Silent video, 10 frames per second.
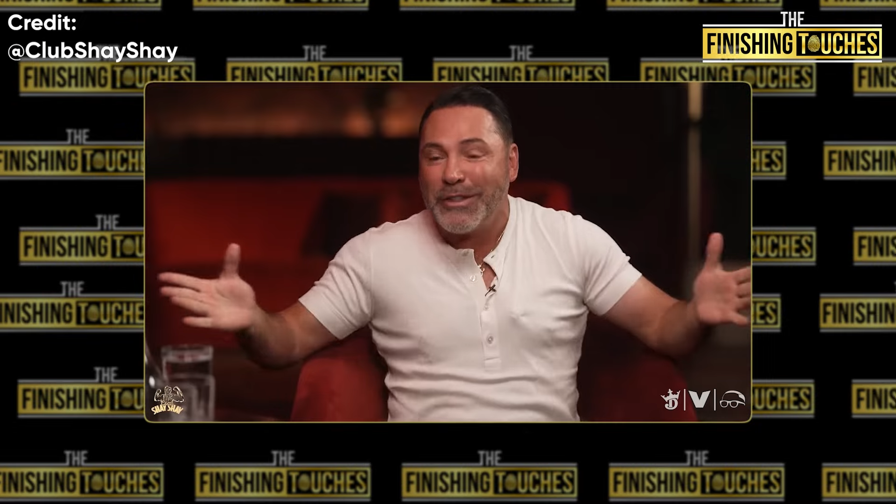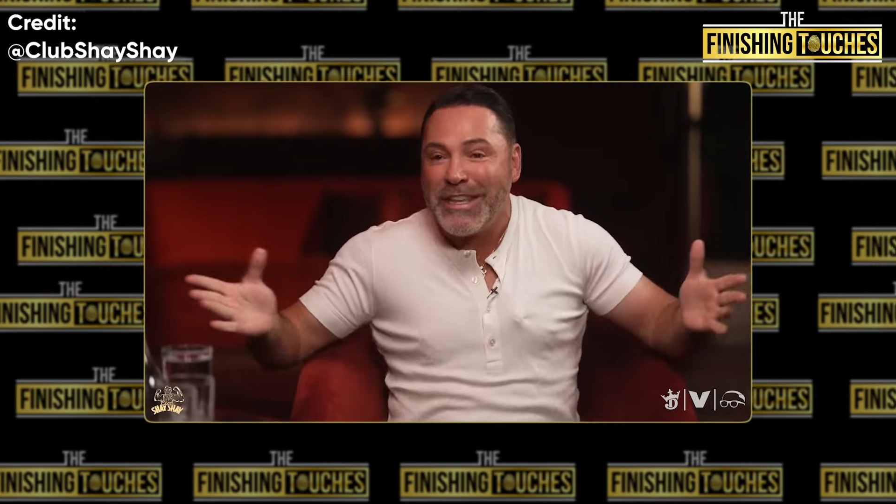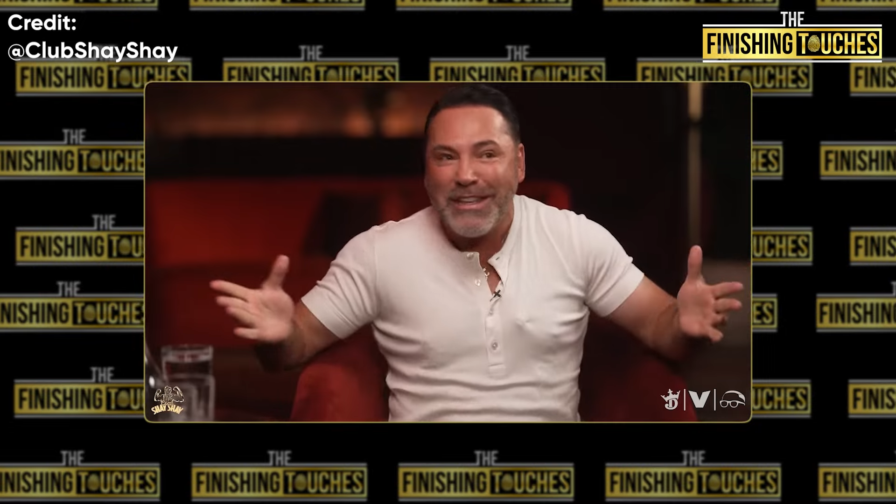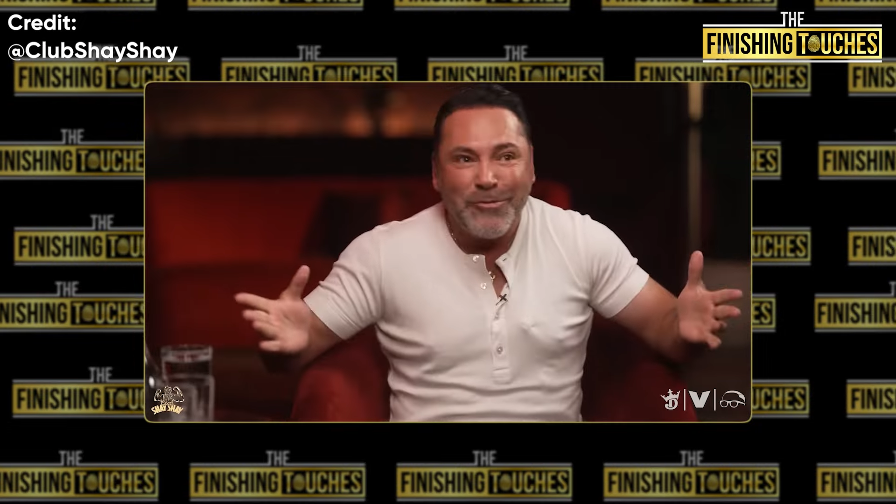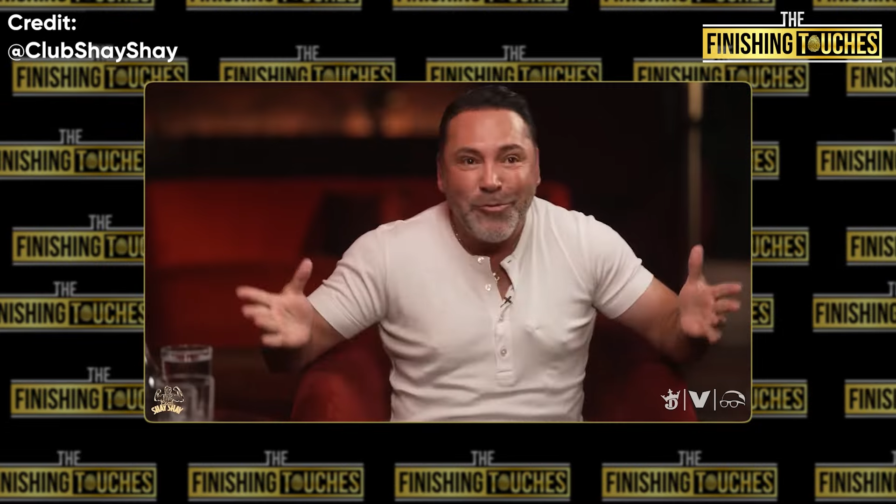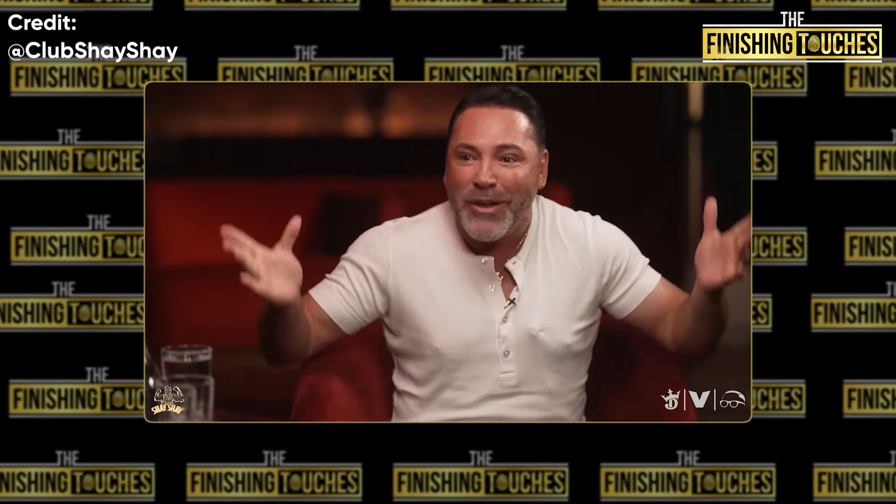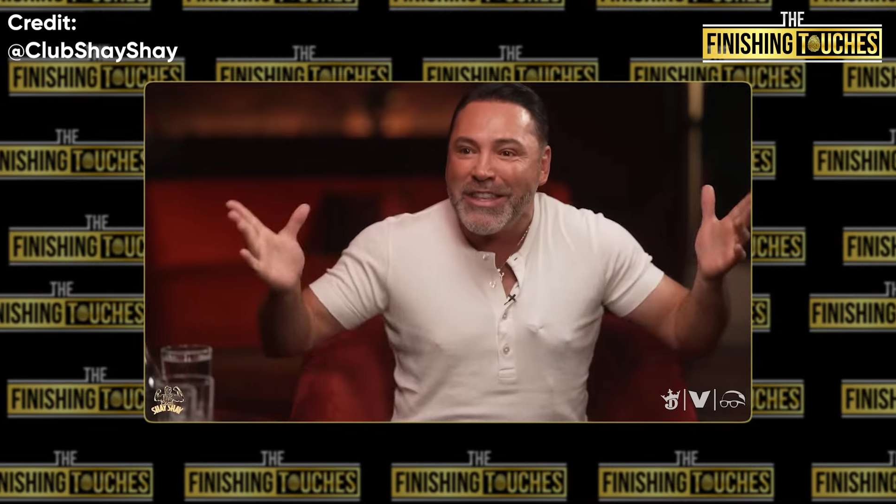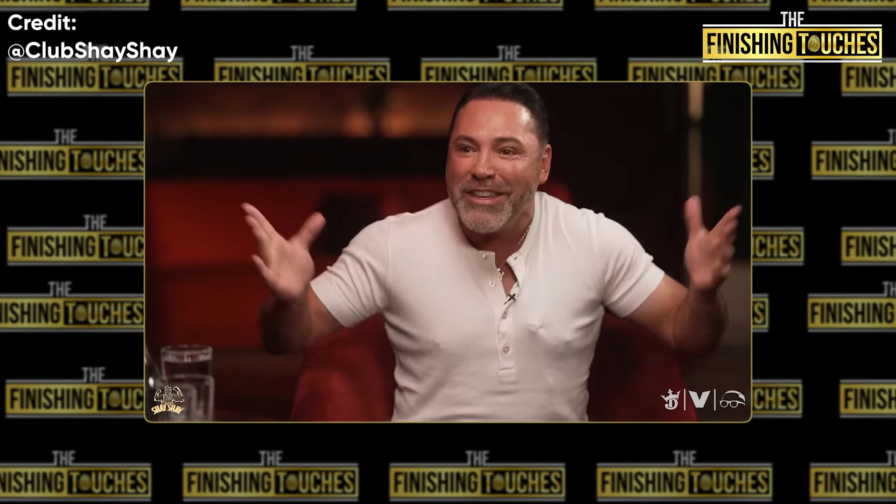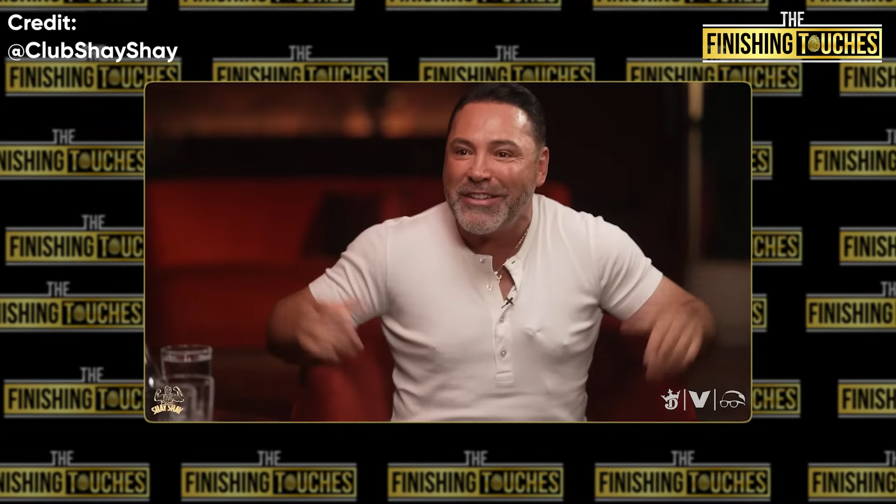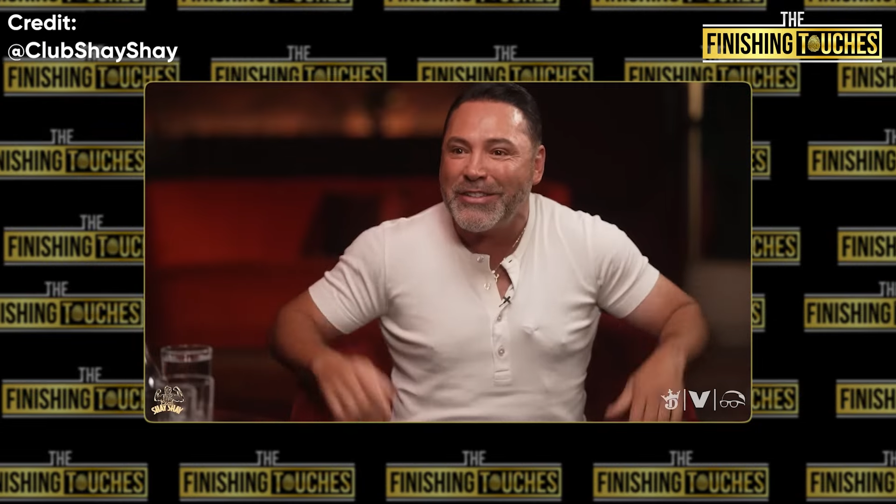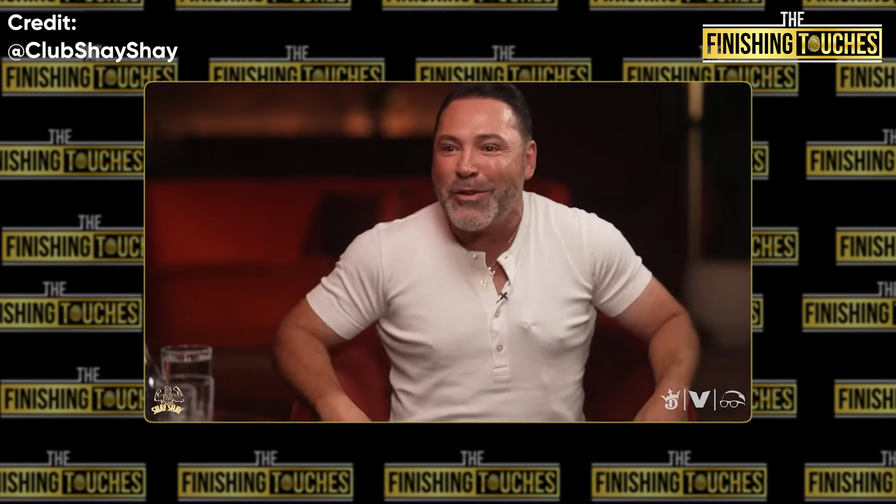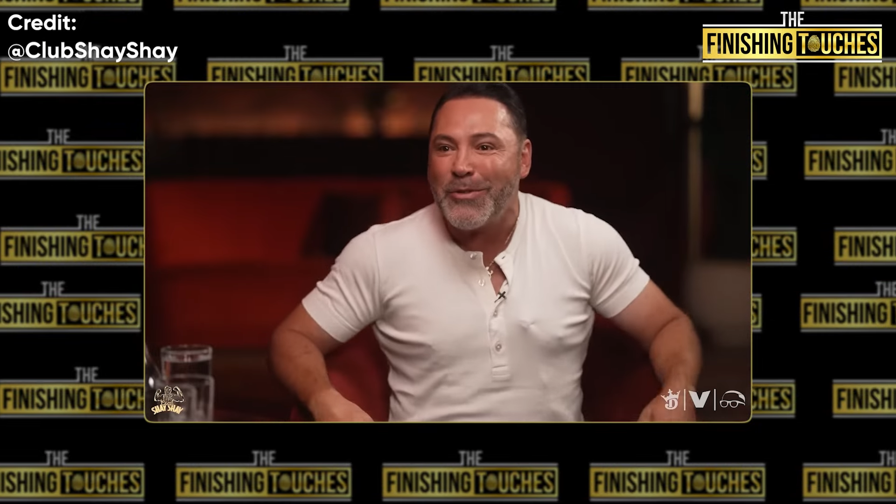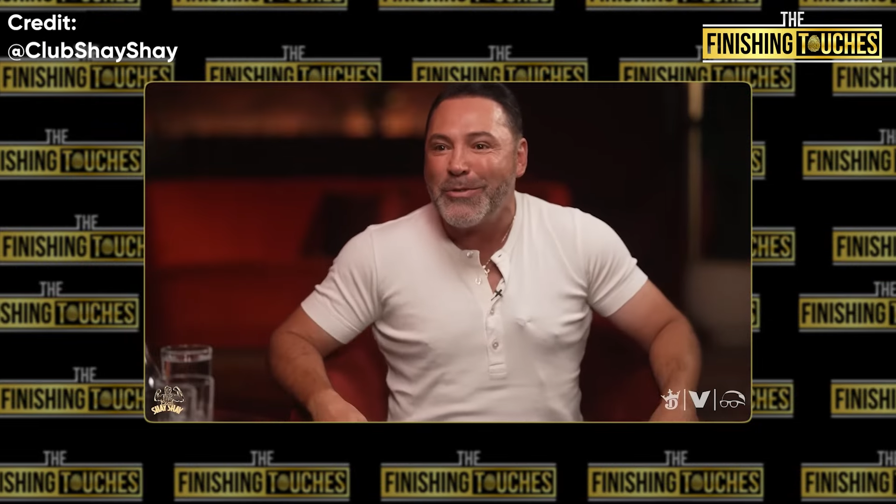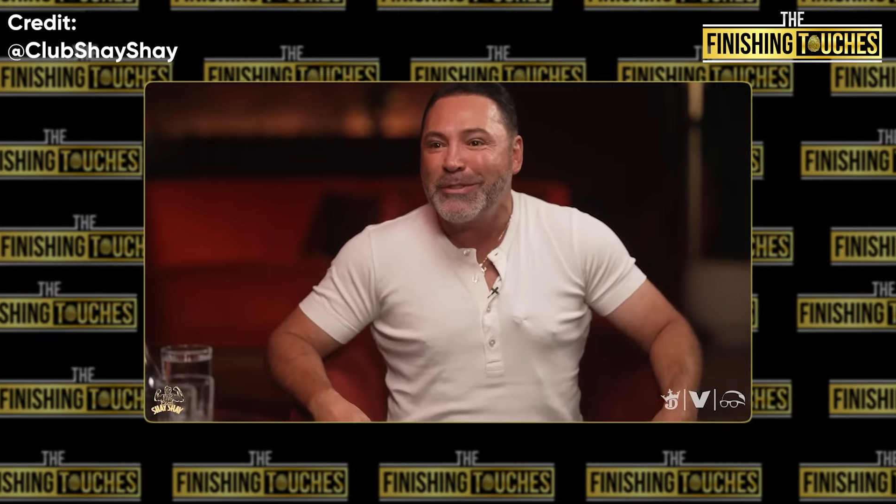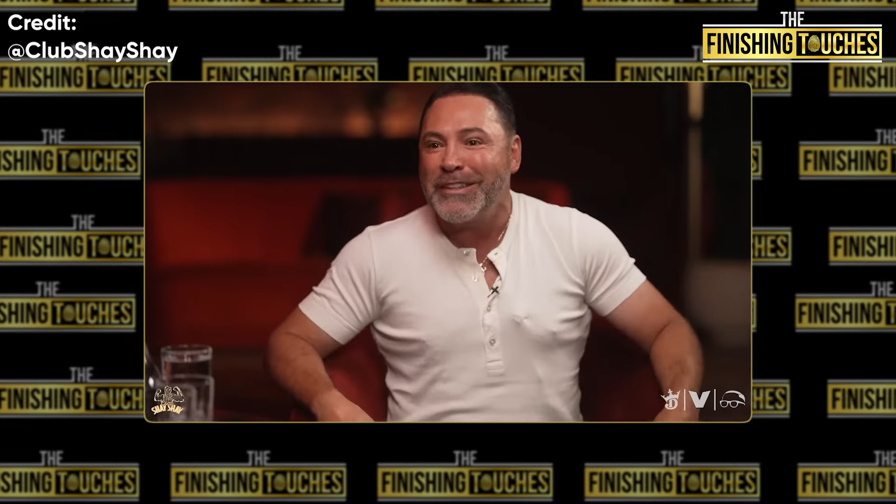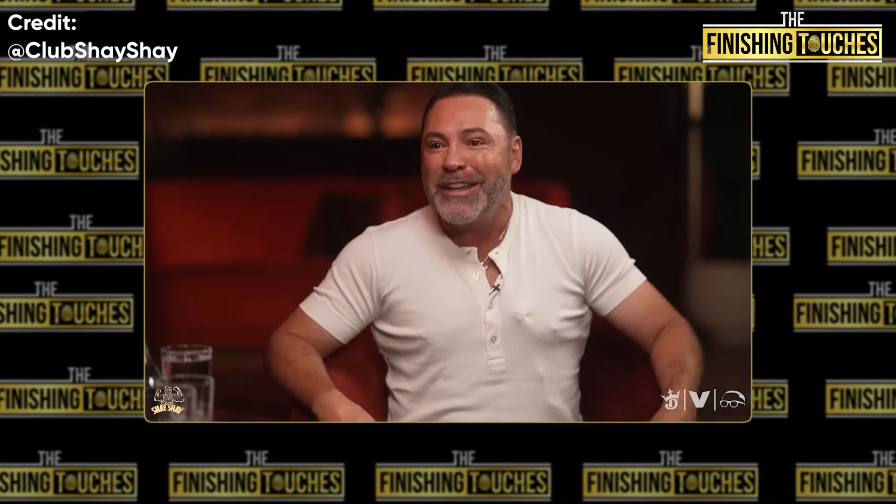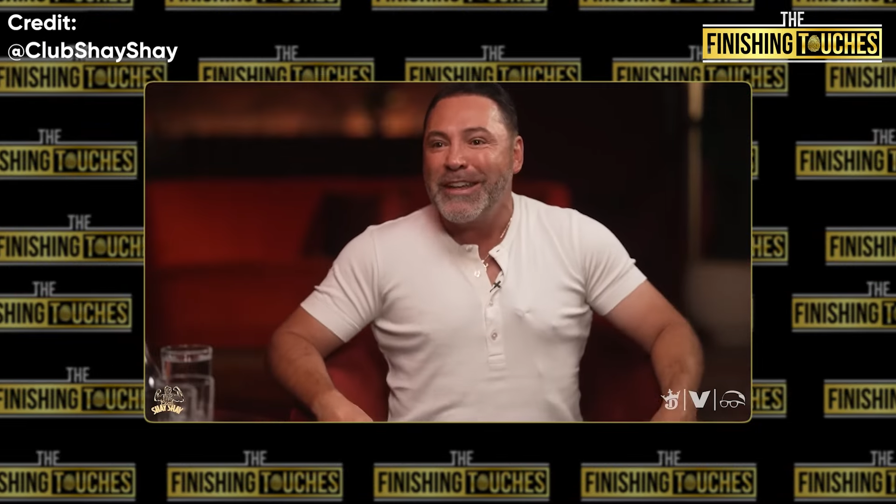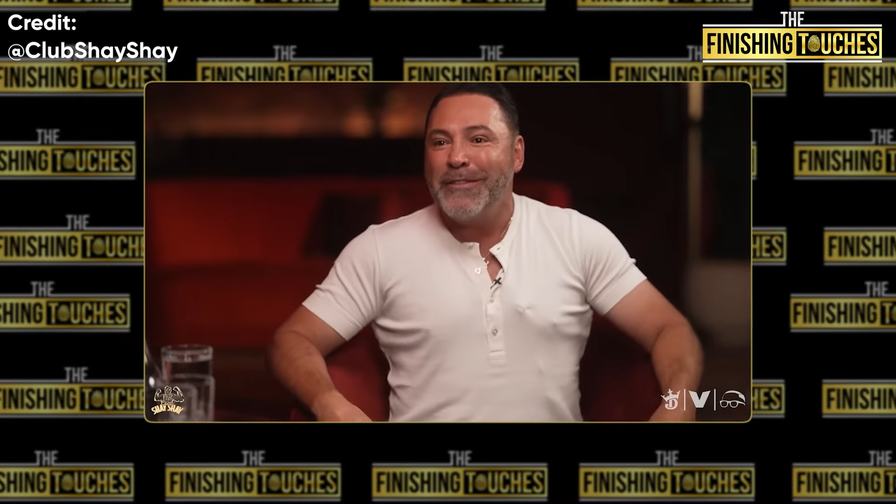21 years old,